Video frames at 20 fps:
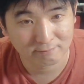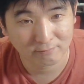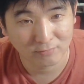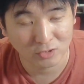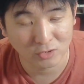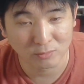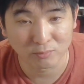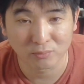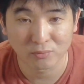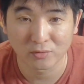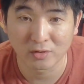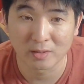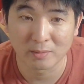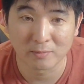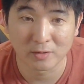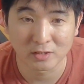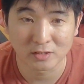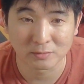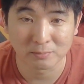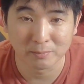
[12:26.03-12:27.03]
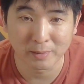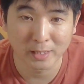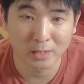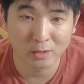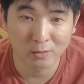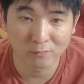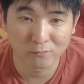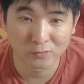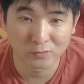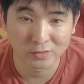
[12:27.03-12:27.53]
you pretty much
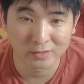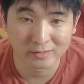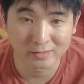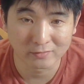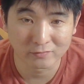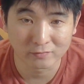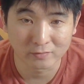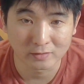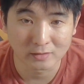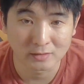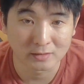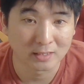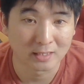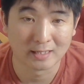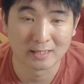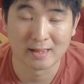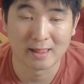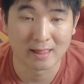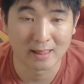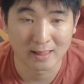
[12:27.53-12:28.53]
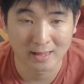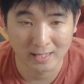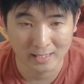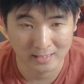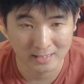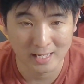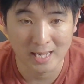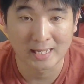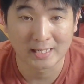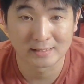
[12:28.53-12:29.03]
make up for the difference like
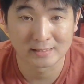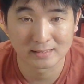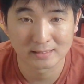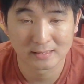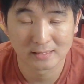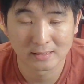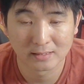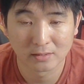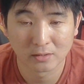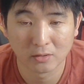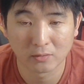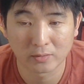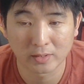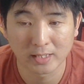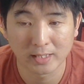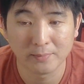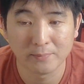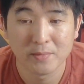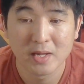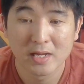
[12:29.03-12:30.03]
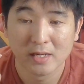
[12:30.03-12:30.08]
that. Okay.